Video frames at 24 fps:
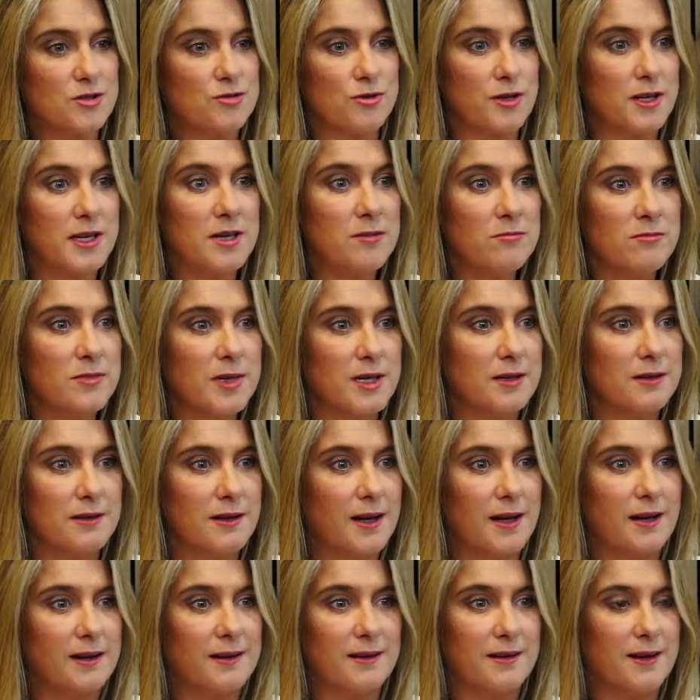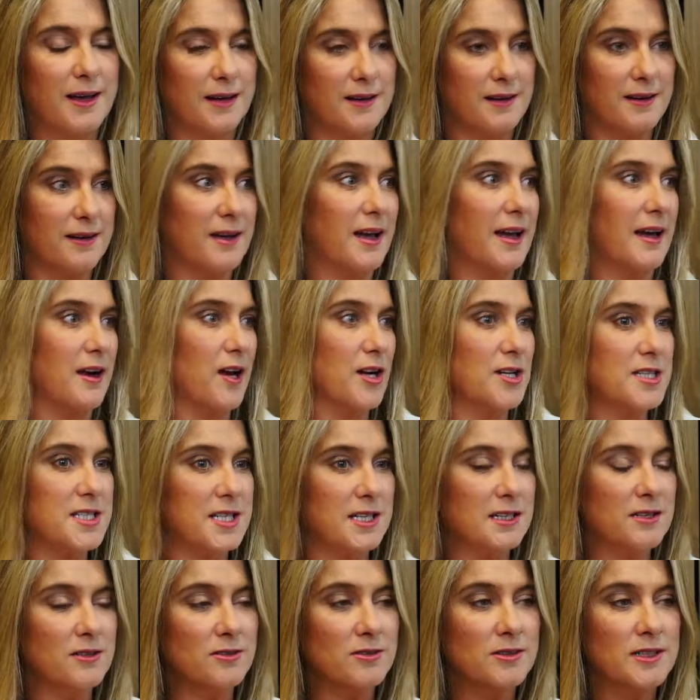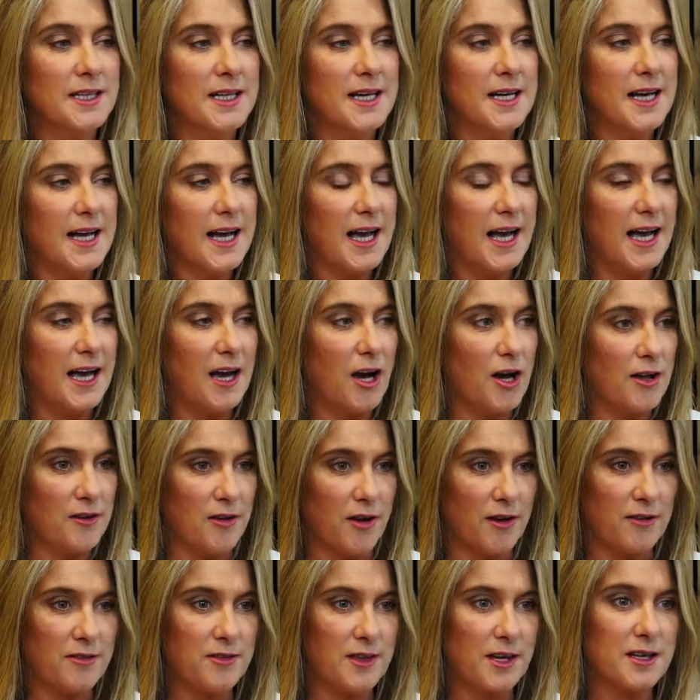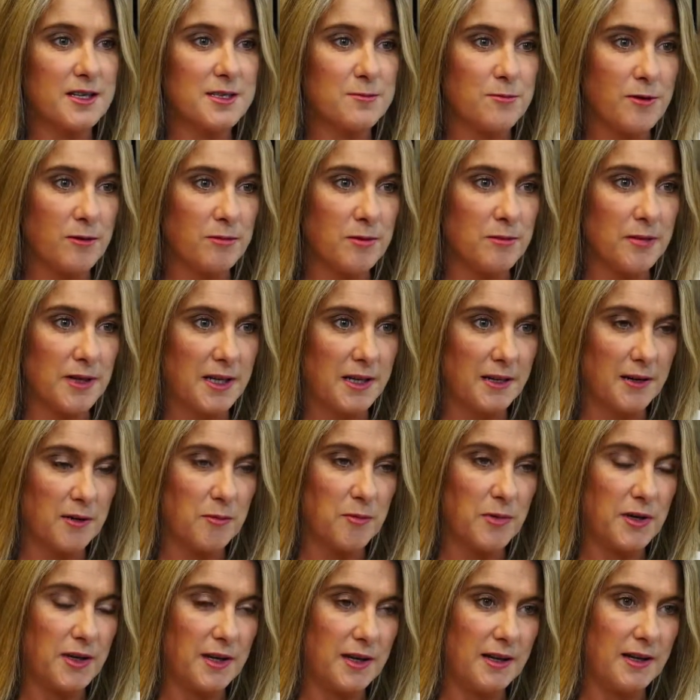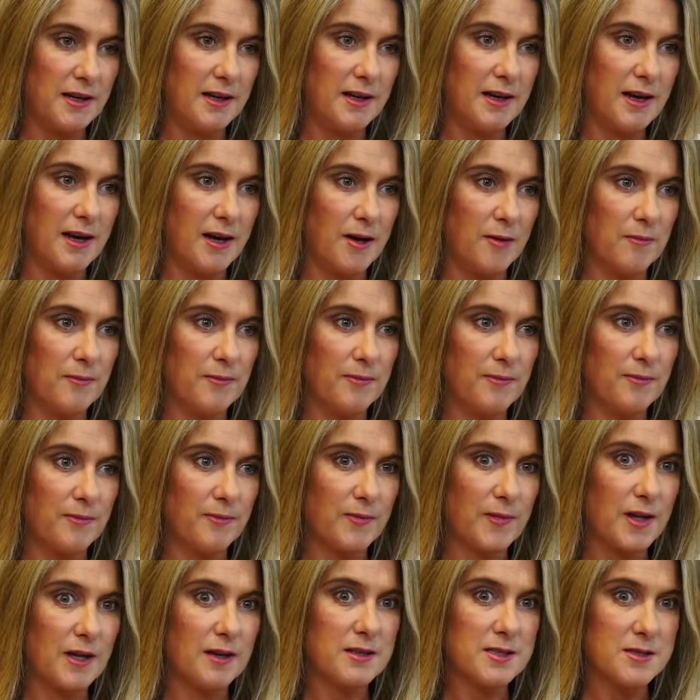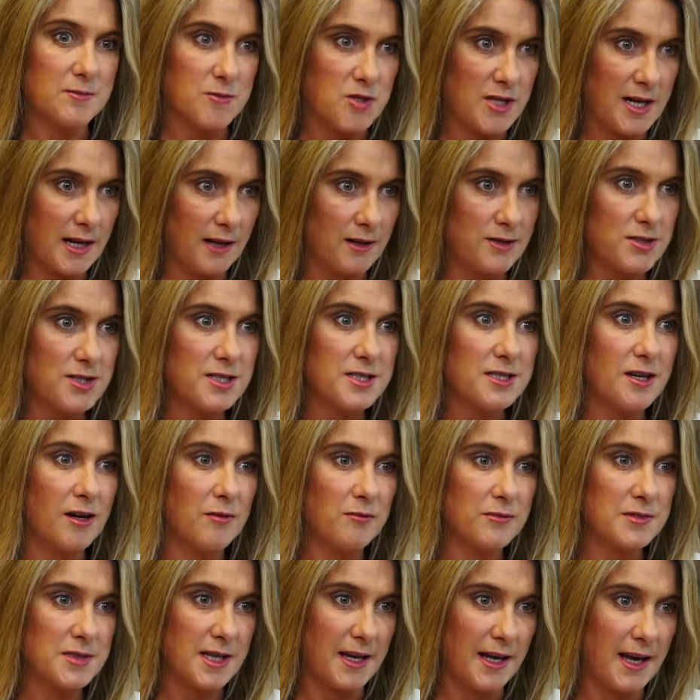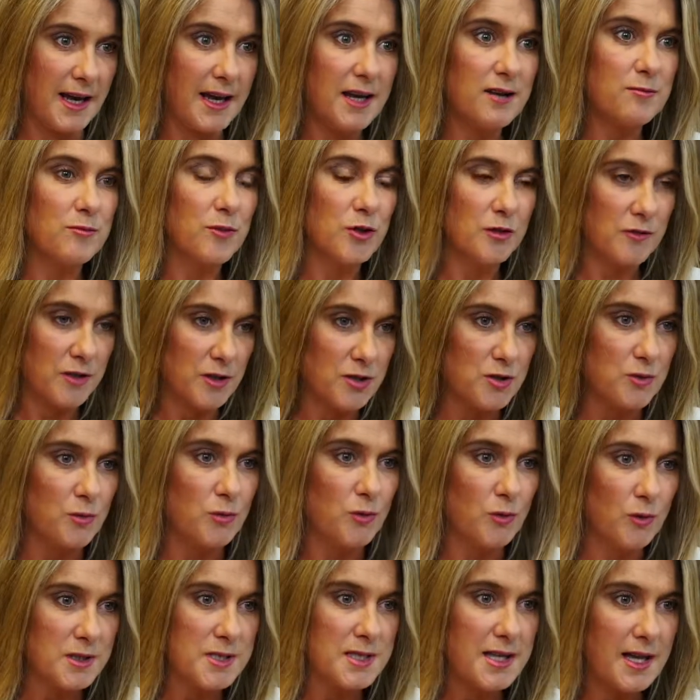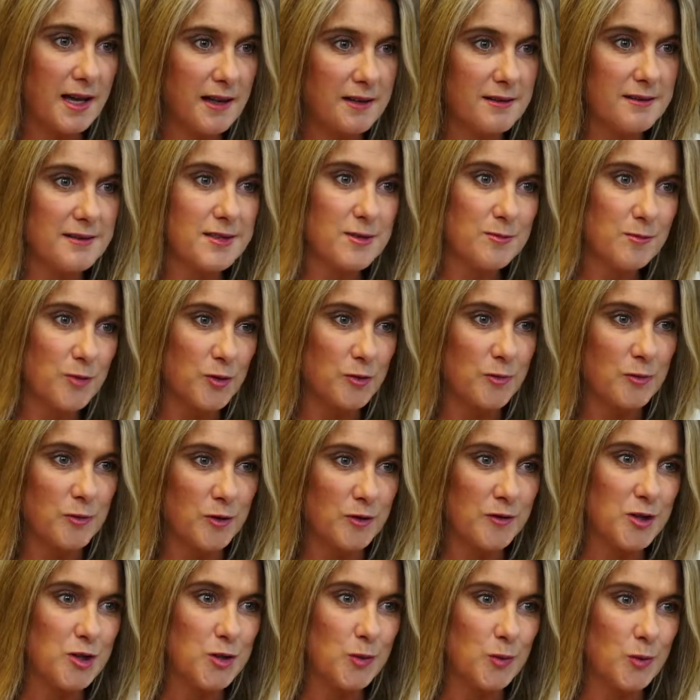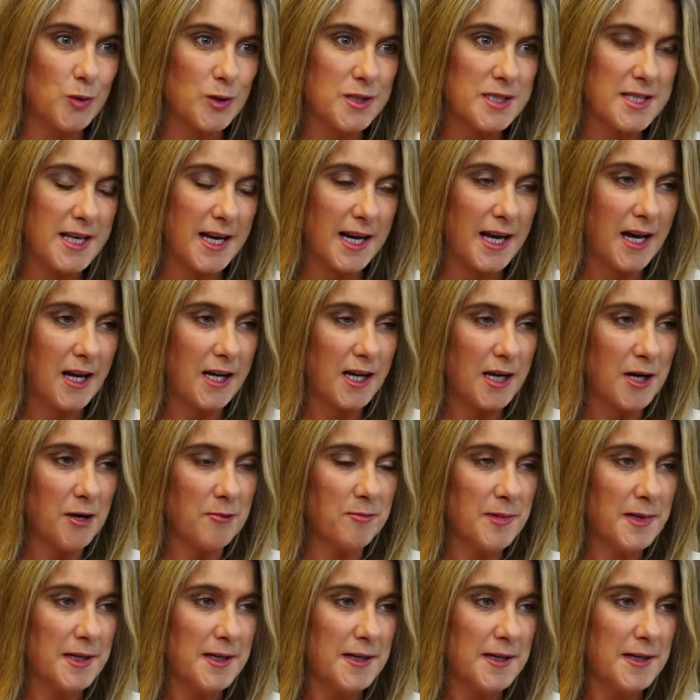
dream and ideal. I think it's probably going to be some challenging times ahead, moving towards that outcome.